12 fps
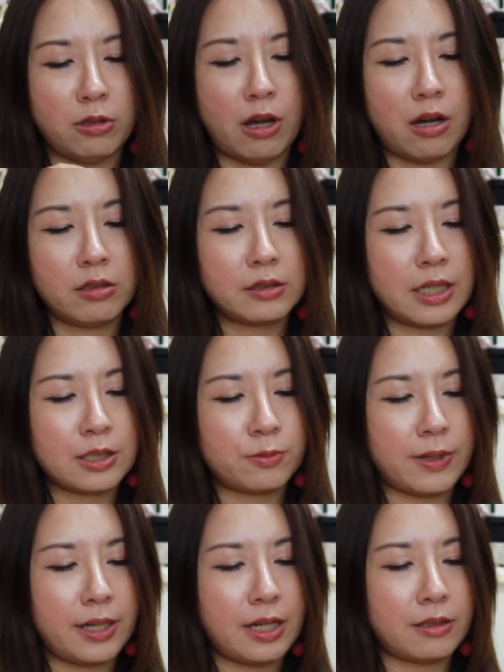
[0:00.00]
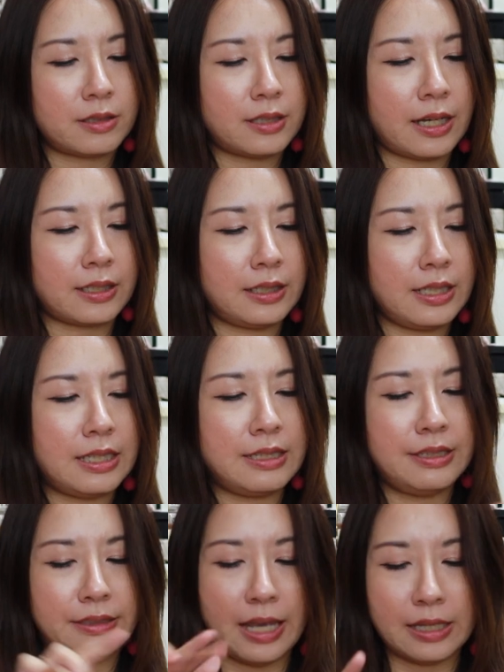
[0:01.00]
long that's why there was like an
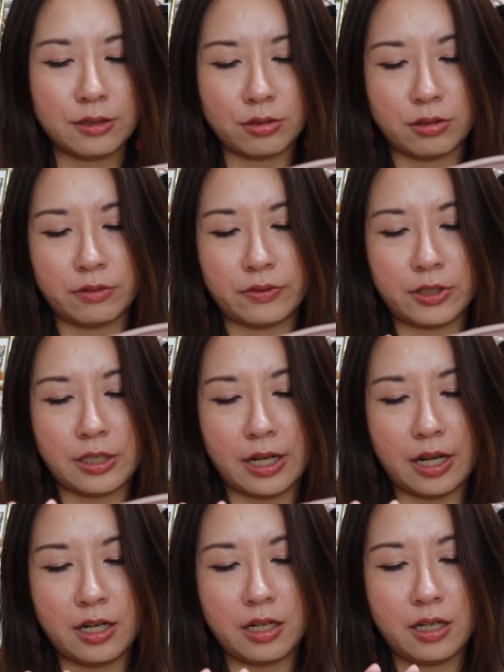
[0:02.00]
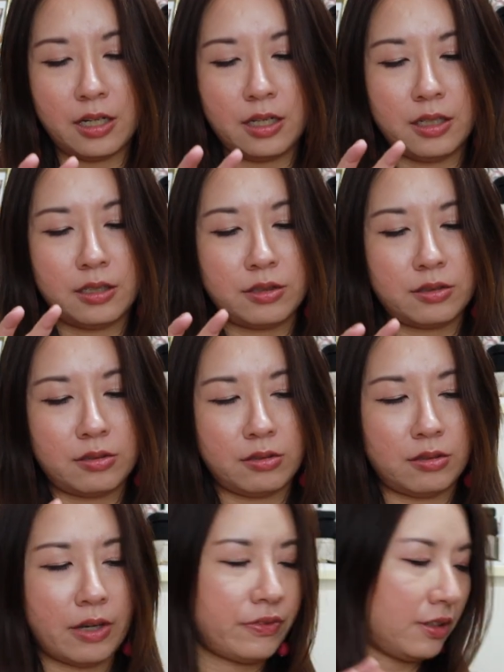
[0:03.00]
indent over there
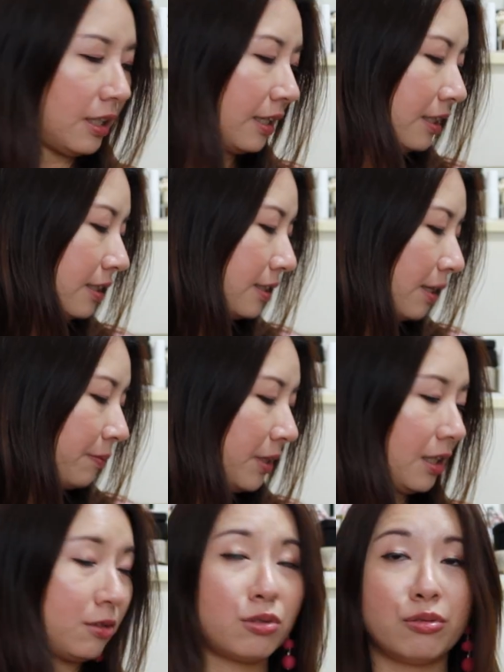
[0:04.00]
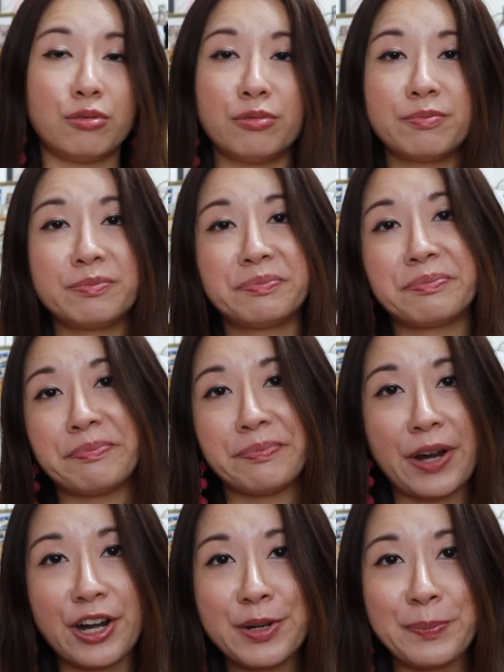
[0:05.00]
so I feel like that's something to
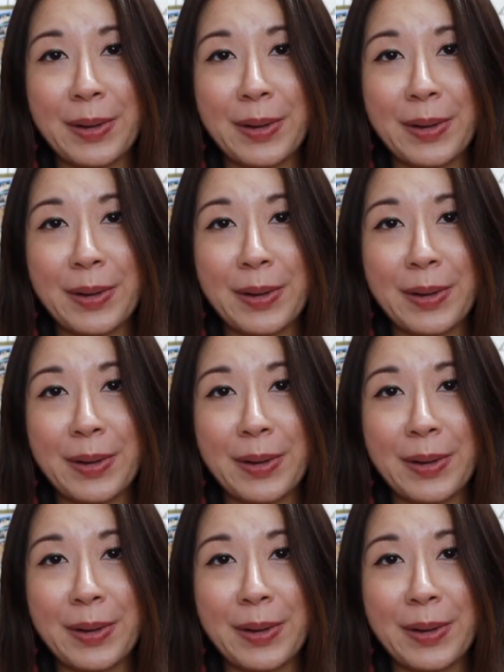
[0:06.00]
bear in